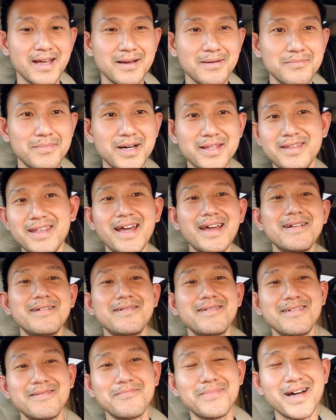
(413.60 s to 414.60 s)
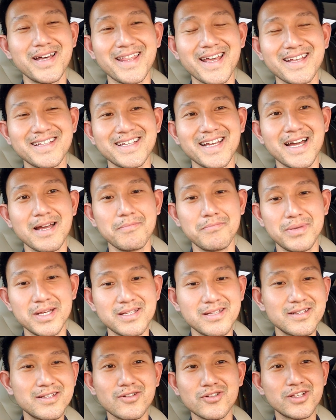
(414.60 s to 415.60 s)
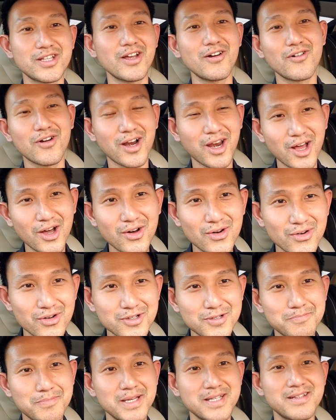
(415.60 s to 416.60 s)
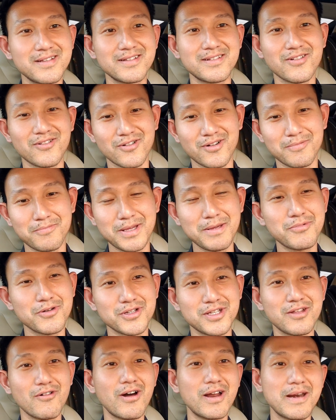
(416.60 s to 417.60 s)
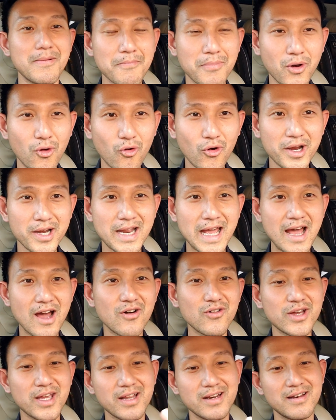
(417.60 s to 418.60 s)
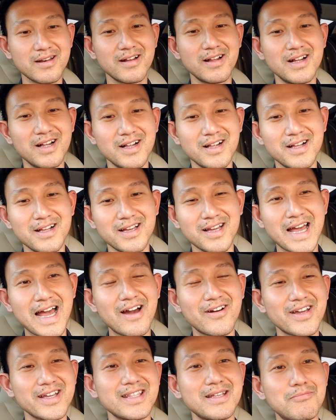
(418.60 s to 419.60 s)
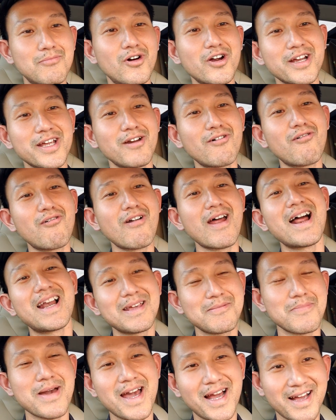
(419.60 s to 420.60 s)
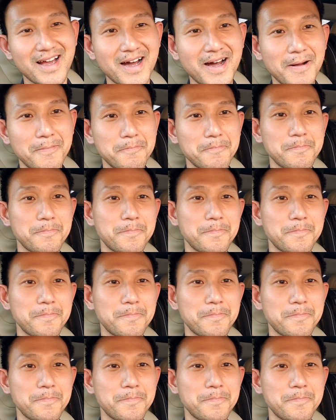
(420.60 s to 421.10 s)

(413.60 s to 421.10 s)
but then by that time businesses are still closed, people are still unemployed. How can the market rally back up?